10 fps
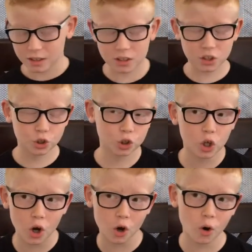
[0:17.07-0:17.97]

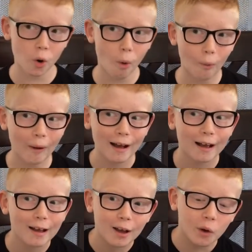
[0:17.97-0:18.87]
So
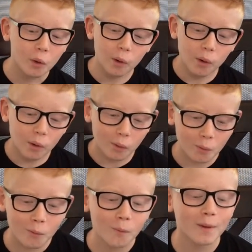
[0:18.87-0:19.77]

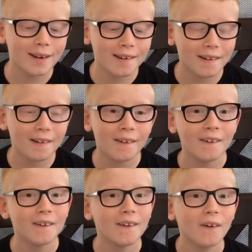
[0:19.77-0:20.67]
we
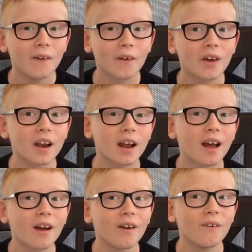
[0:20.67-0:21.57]
are going to
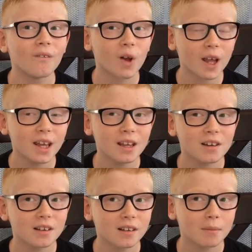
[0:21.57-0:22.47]
light
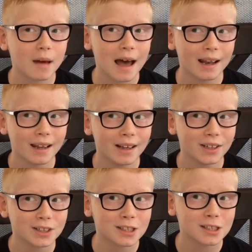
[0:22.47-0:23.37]
into the
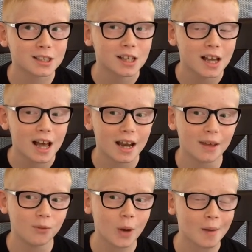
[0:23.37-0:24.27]
madness. And
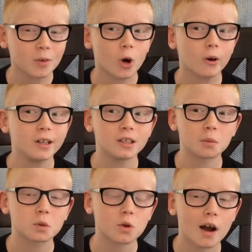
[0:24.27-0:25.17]
if you haven't already
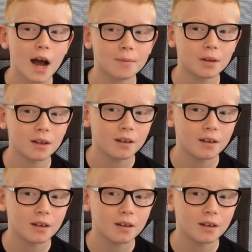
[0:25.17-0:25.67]
subscribed,